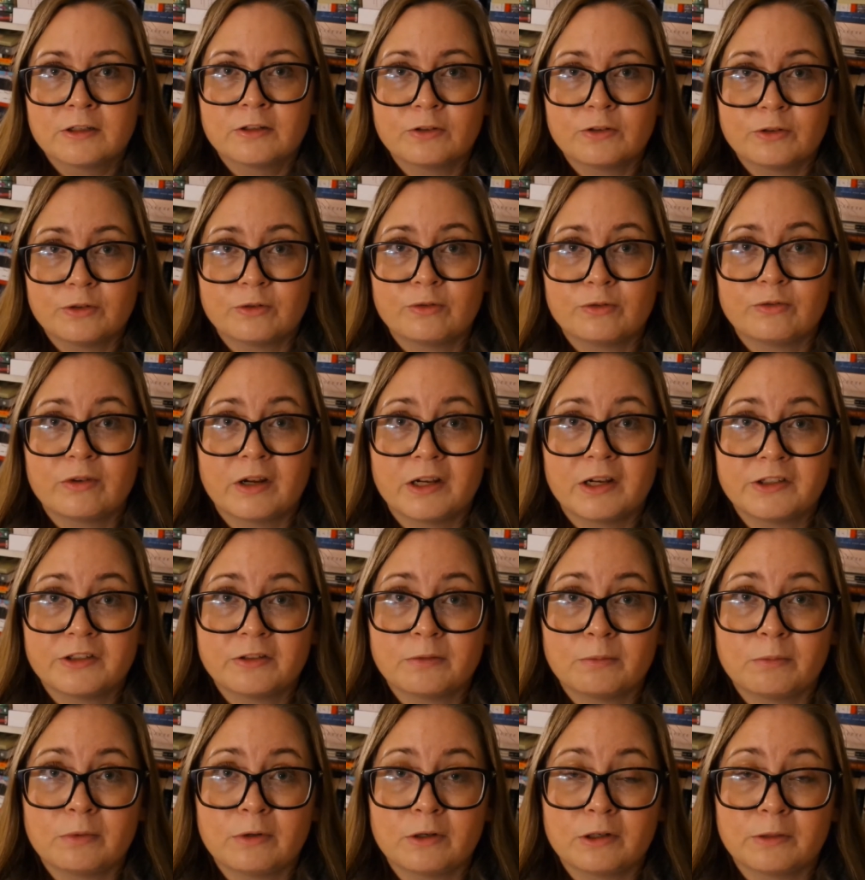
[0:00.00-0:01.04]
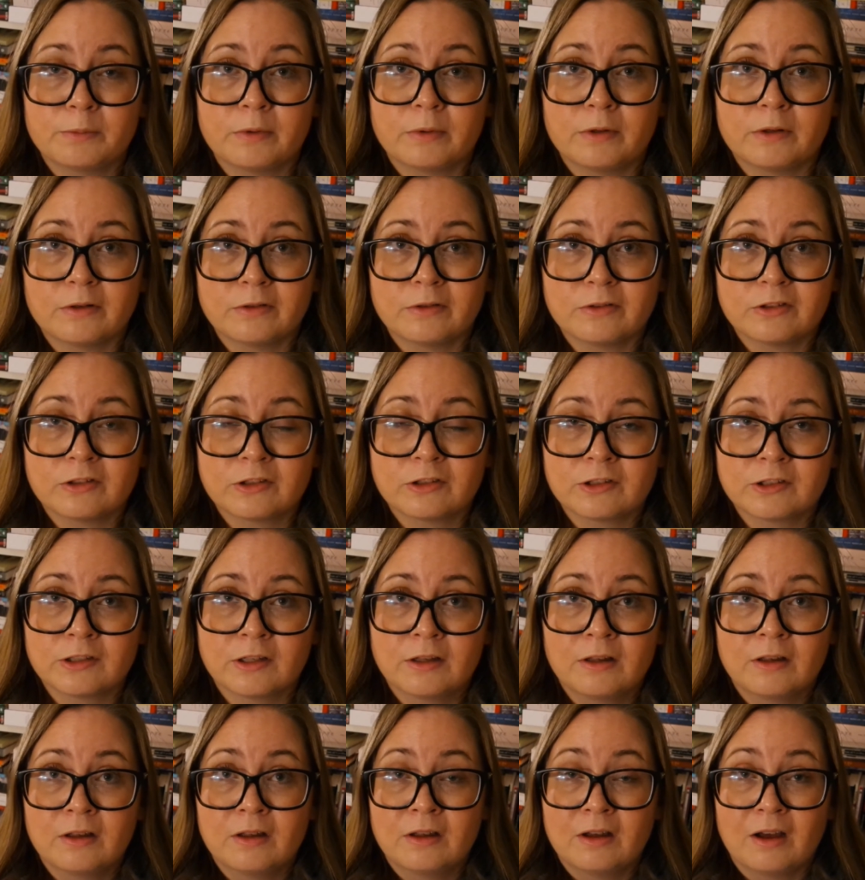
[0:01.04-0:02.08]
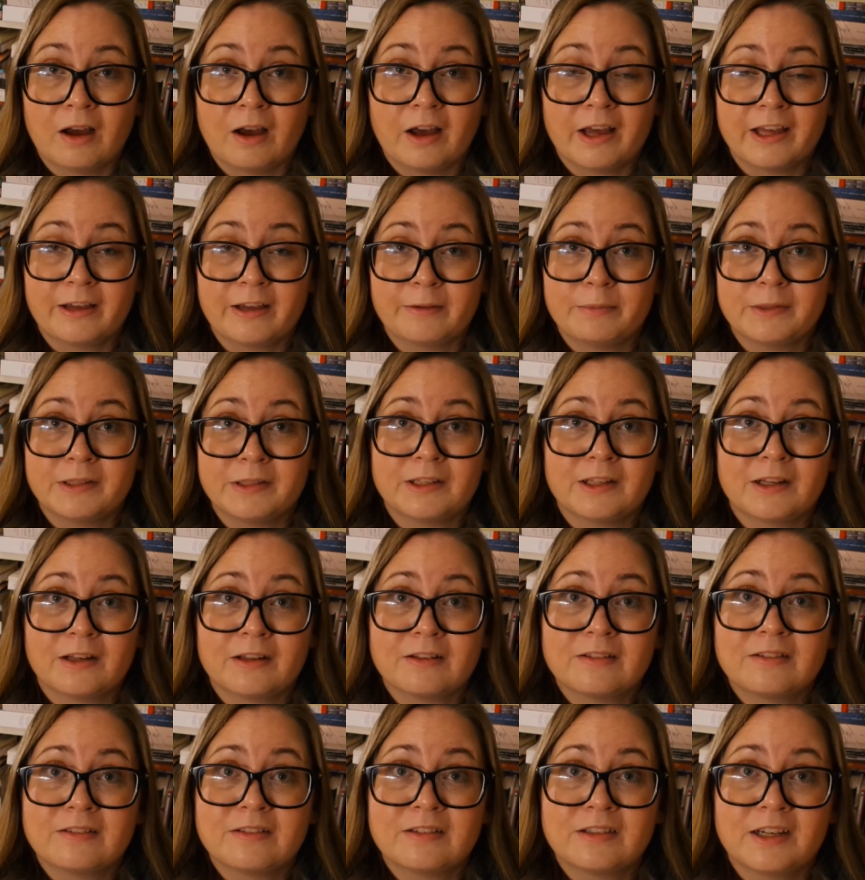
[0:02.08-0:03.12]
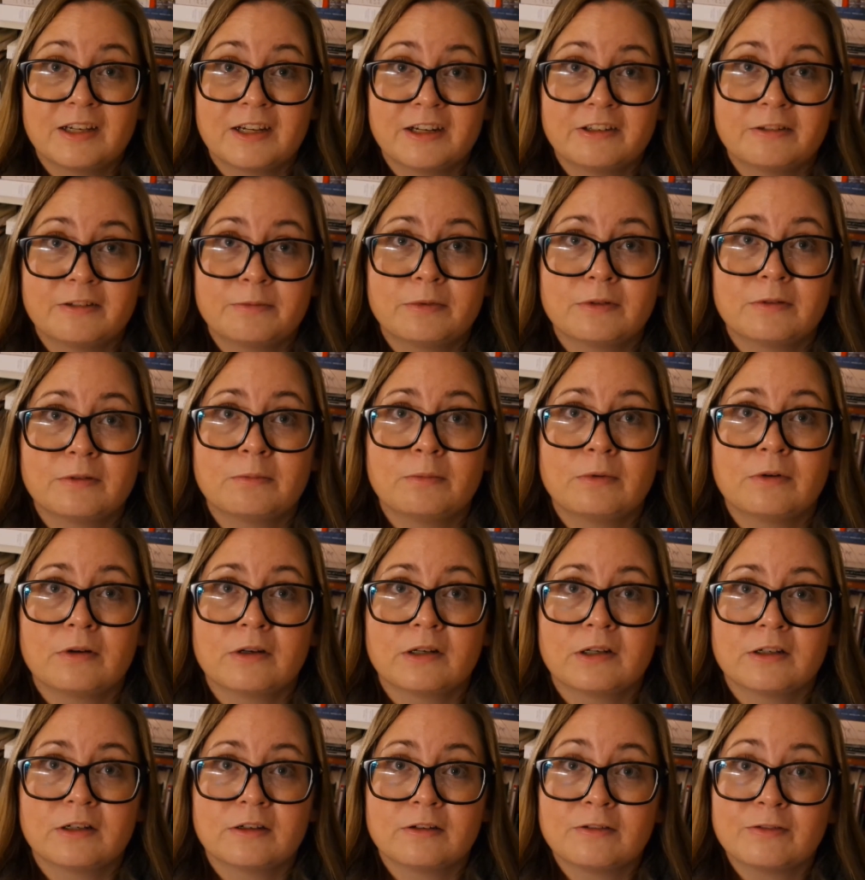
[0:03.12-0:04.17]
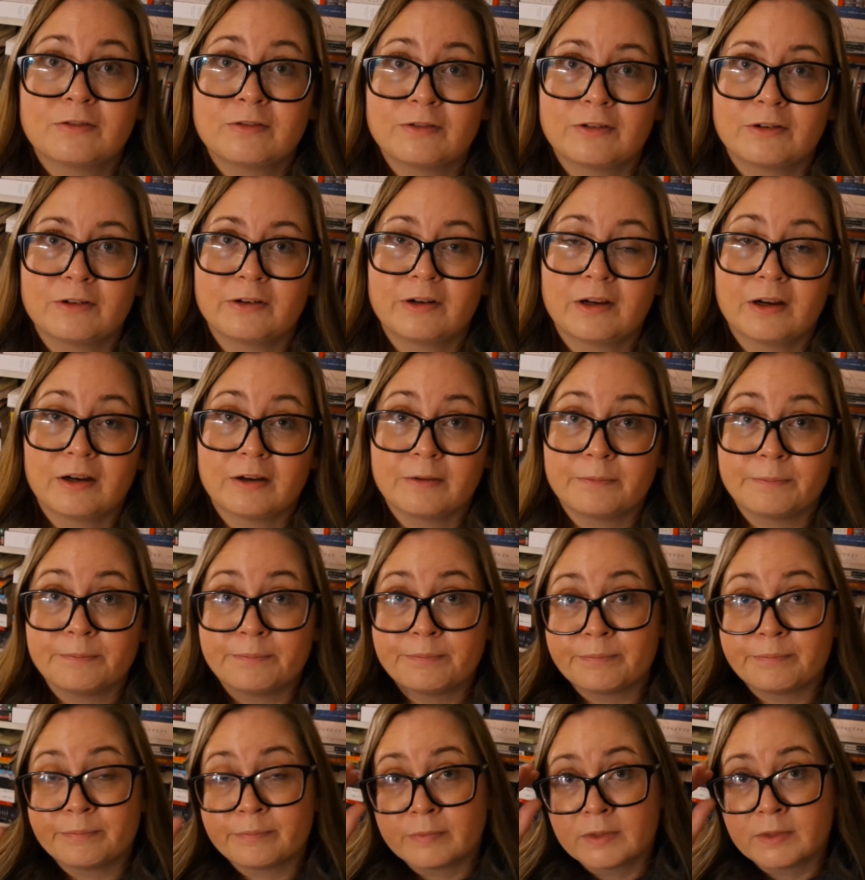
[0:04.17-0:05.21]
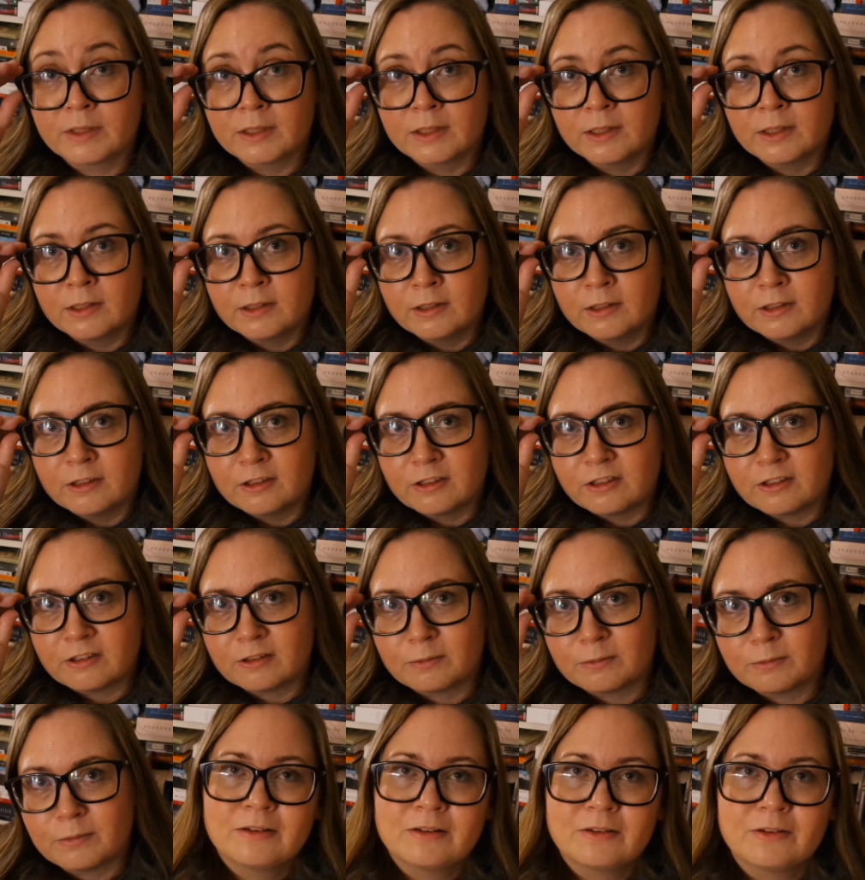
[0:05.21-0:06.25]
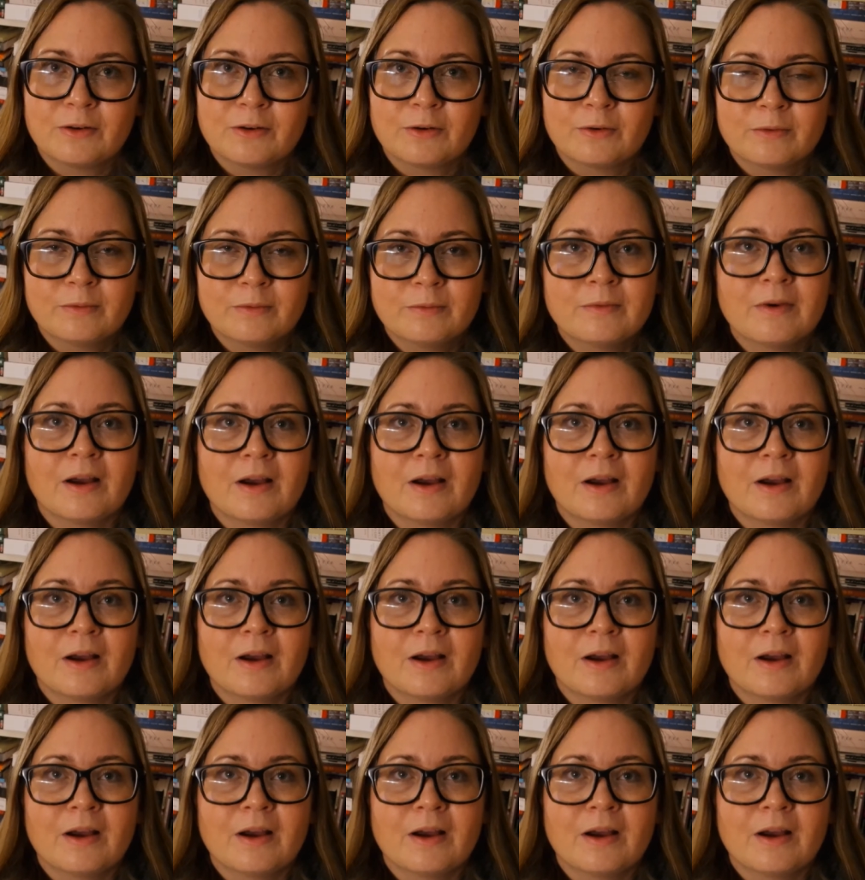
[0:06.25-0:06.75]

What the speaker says: to write some blog posts. I have been a terrible blogger for some months now.